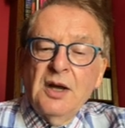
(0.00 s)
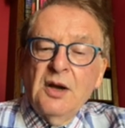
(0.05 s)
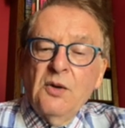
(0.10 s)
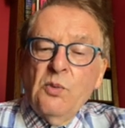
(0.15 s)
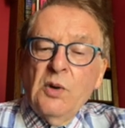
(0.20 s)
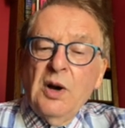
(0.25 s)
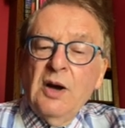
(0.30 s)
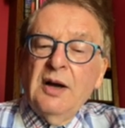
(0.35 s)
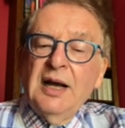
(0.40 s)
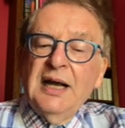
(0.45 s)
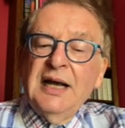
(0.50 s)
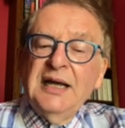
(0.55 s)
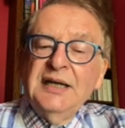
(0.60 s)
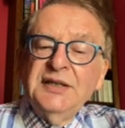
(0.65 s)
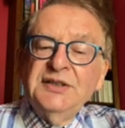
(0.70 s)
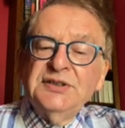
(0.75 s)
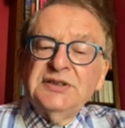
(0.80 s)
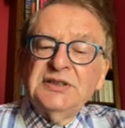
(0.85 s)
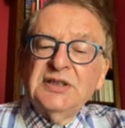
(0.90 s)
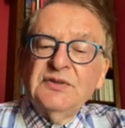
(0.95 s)
Well,
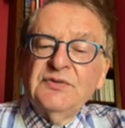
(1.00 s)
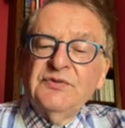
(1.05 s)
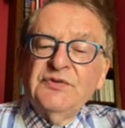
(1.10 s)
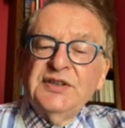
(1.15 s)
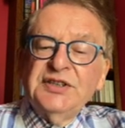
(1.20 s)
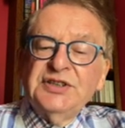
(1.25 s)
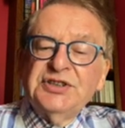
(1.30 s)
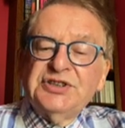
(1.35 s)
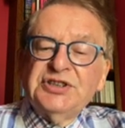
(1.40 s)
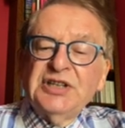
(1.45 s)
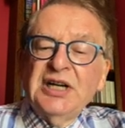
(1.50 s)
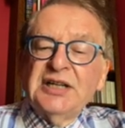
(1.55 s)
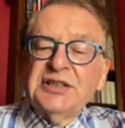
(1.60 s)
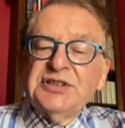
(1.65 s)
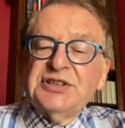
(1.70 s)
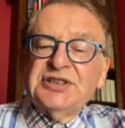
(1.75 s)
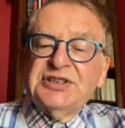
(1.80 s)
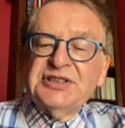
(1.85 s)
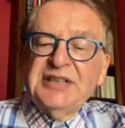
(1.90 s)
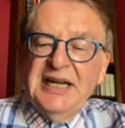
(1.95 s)
as this judge
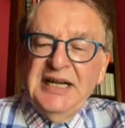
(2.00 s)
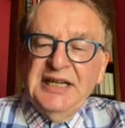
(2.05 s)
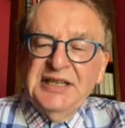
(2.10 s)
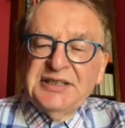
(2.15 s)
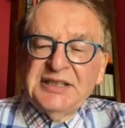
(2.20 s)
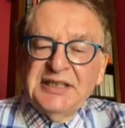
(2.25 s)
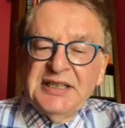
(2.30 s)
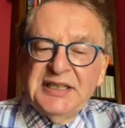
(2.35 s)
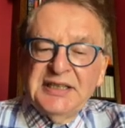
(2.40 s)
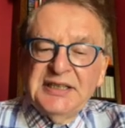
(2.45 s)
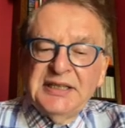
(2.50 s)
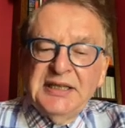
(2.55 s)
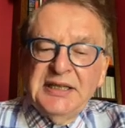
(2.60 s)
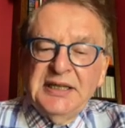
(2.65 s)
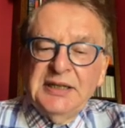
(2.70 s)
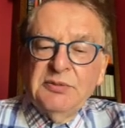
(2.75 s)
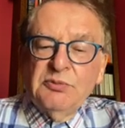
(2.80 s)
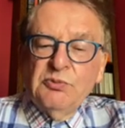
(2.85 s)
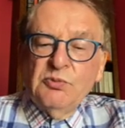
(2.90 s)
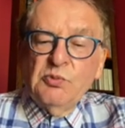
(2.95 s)
stated,
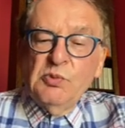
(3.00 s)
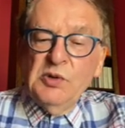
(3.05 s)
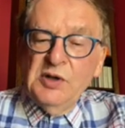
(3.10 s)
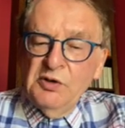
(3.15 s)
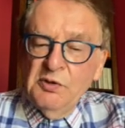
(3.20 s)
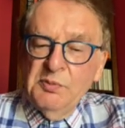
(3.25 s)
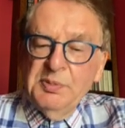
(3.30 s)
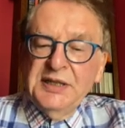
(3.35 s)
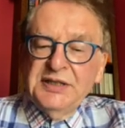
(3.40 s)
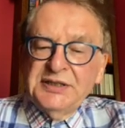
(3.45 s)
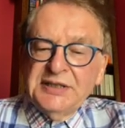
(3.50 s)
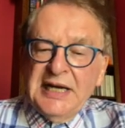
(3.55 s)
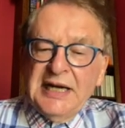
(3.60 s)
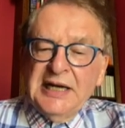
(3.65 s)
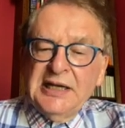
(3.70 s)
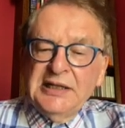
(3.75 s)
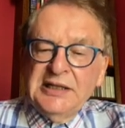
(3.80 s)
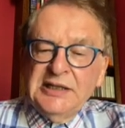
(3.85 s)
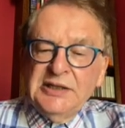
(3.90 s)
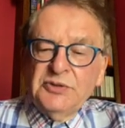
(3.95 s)
it will be
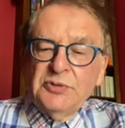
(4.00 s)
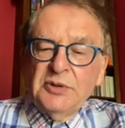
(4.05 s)
taken into